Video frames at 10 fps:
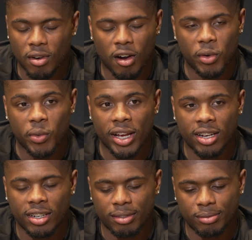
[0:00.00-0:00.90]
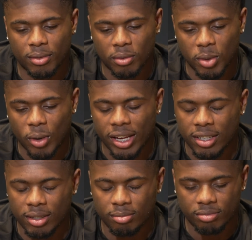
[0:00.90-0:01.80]
All right, we wake
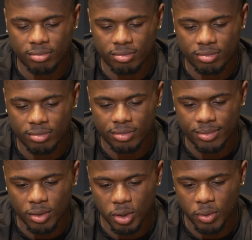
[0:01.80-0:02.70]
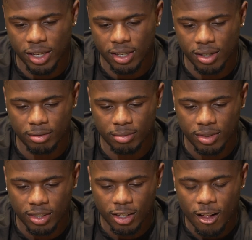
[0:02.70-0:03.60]
up.
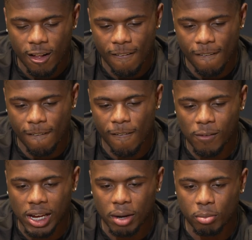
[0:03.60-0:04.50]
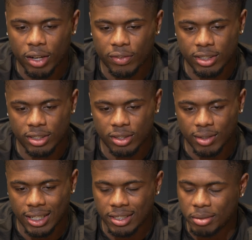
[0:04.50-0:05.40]
We got breakfast. We
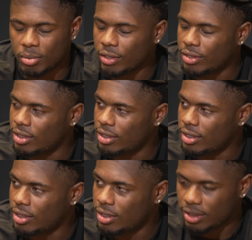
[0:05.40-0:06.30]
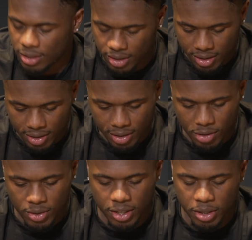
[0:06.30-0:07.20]
got team breakfast. So
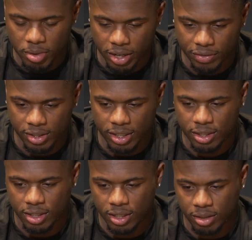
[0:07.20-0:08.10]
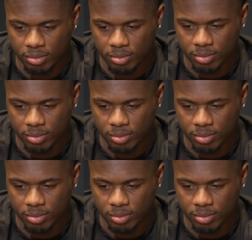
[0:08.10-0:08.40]
we'll eat breakfast as a team.